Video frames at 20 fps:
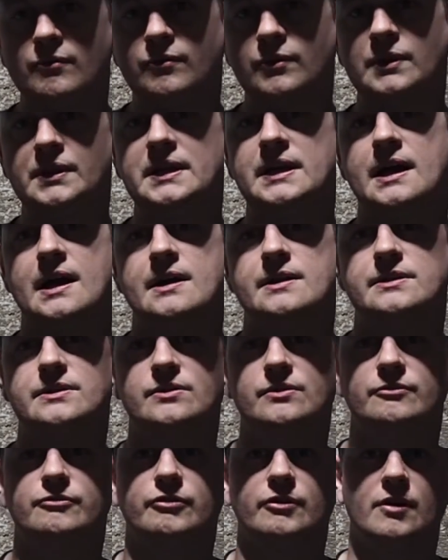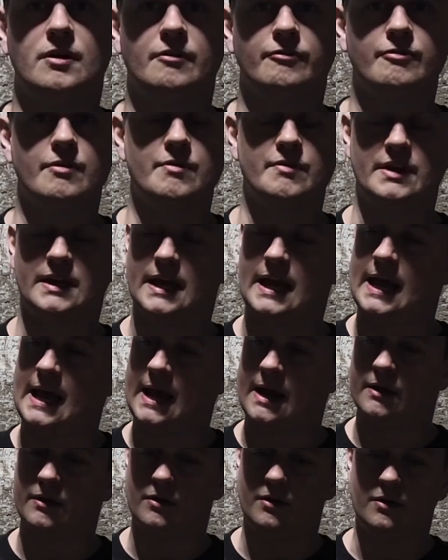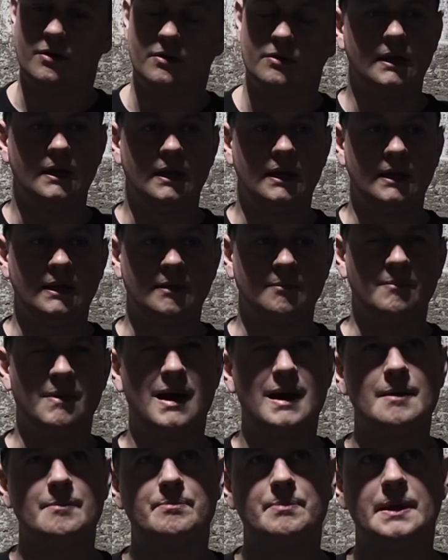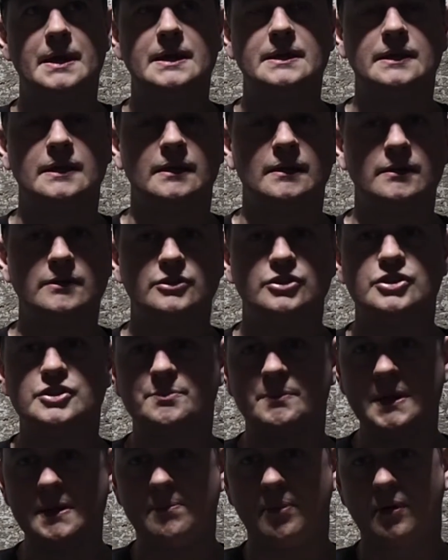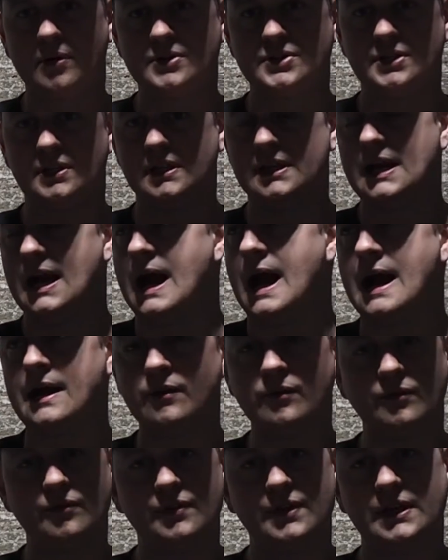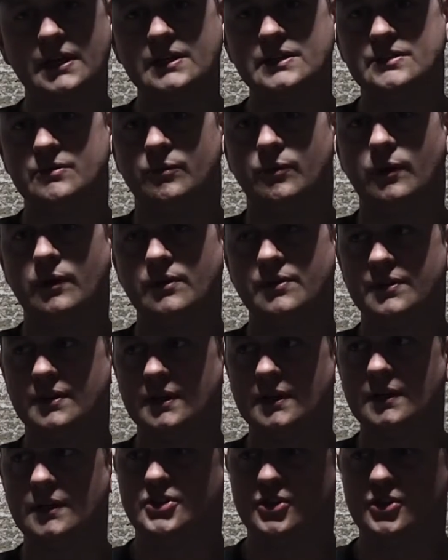really ideal for off-roading at all. And in my opinion, just me personally, I don't think it's worth it